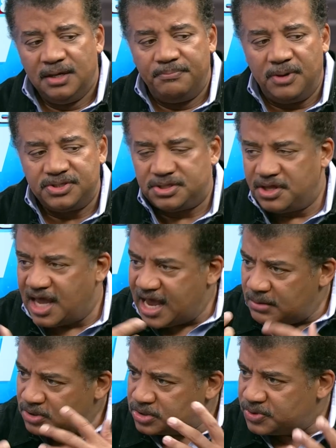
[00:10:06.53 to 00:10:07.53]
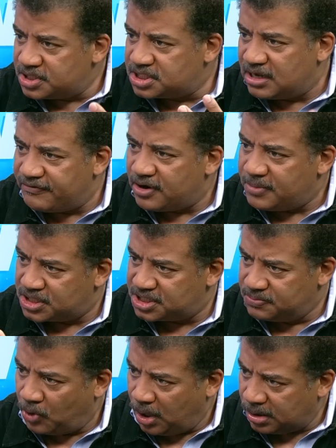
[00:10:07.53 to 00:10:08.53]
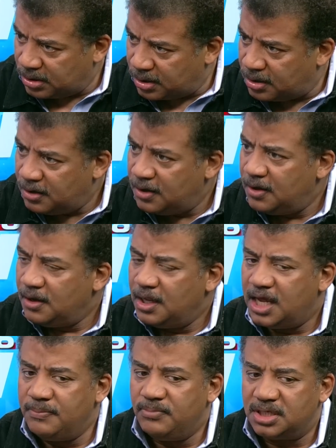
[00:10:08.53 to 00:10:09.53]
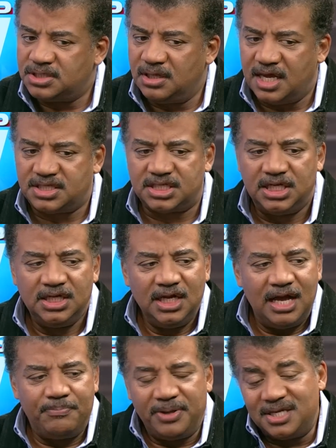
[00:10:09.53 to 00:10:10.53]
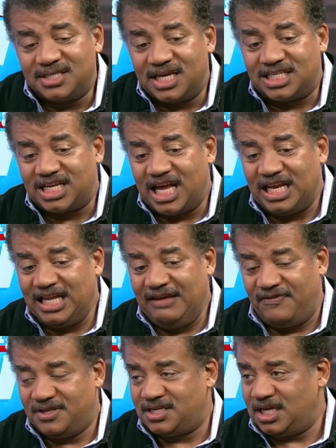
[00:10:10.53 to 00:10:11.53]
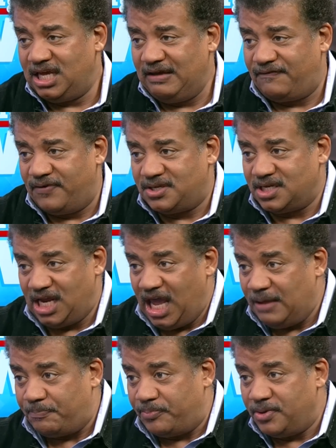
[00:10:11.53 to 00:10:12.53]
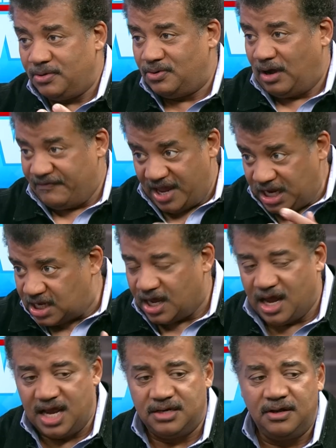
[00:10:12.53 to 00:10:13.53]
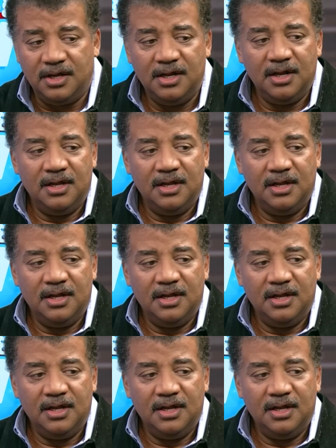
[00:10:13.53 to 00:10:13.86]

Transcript: Most of the animals we're discovering are much smaller, yes, and much less, and plus I said, if it's, if it's an ape of any kind,